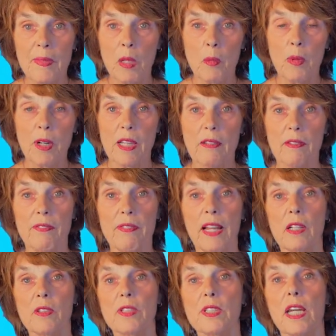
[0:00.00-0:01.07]
One of the
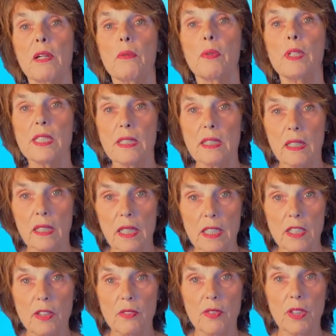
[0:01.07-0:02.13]
fellows I recently
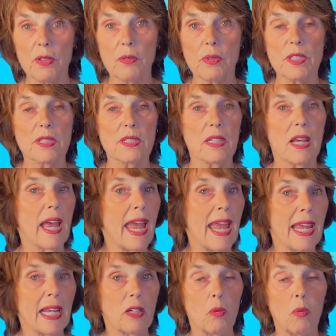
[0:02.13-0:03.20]
interviewed was
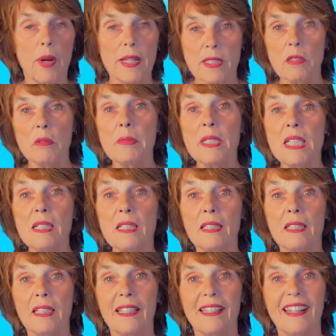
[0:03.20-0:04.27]
Hank Wesselman,
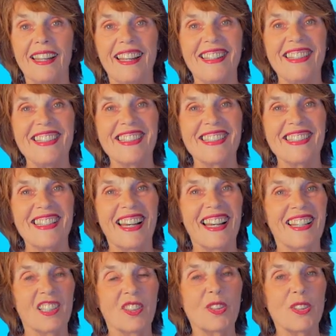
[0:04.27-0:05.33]
and he's
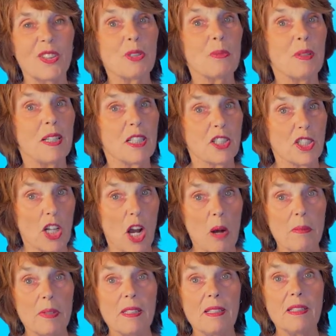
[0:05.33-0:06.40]
learned to be a
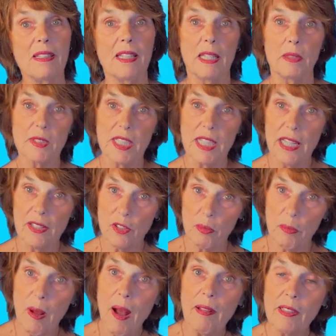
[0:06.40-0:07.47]
shaman. He was an
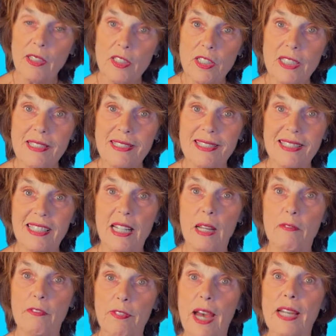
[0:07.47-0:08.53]
anthropologist, and
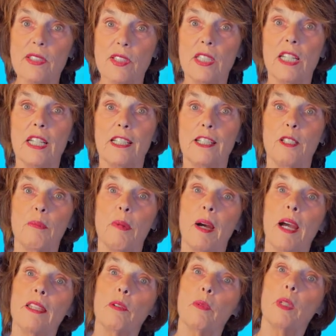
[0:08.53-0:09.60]
I'm fascinated
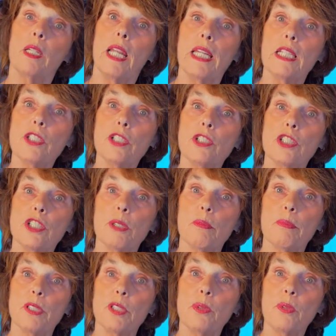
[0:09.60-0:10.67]
by the relationship
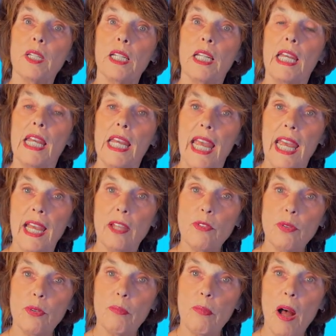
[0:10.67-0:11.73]
between
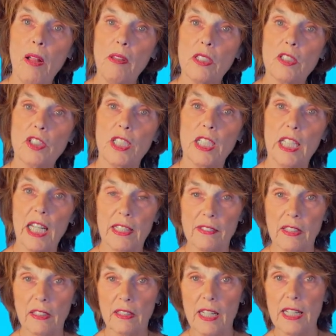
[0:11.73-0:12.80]
anthropology and
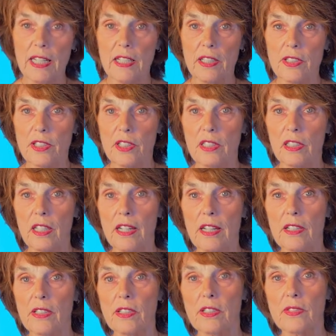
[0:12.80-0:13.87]
the layers and
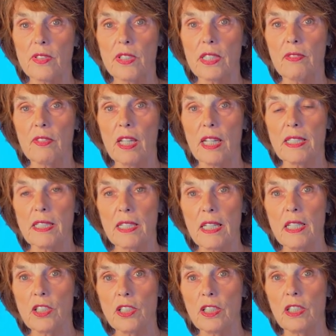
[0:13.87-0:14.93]
layers of
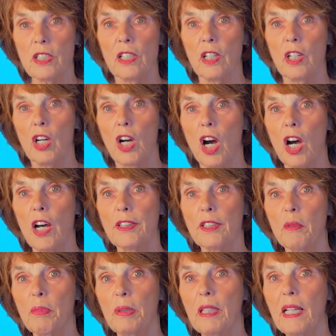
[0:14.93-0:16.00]
civilization on
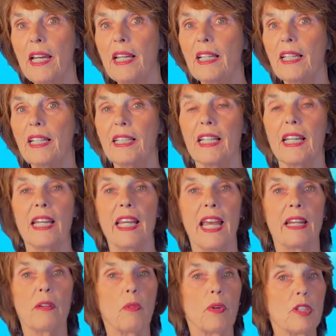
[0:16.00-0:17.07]
the planet.
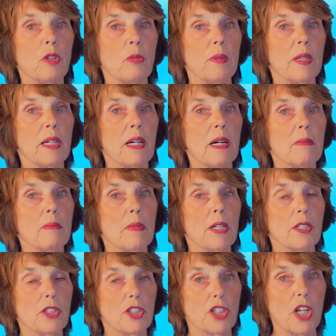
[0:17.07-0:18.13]
And when you become
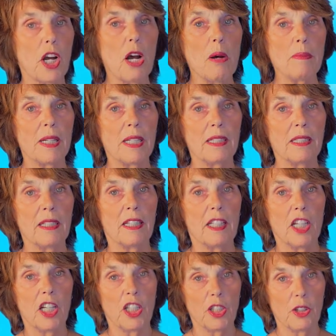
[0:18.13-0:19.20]
a shaman,
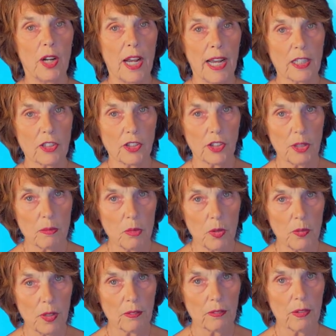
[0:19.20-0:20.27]
you're actually
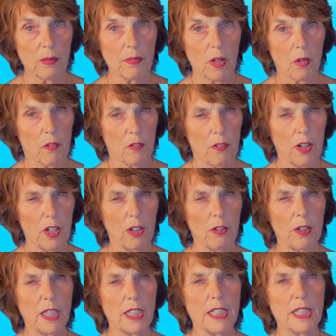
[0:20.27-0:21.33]
moving from the
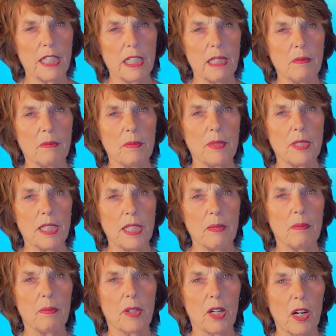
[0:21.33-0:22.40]
very deep,
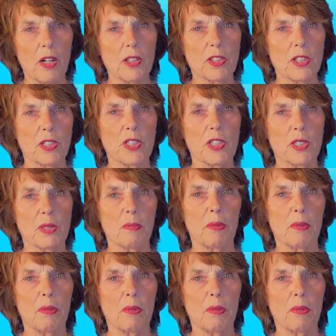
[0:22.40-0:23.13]
deep consciousness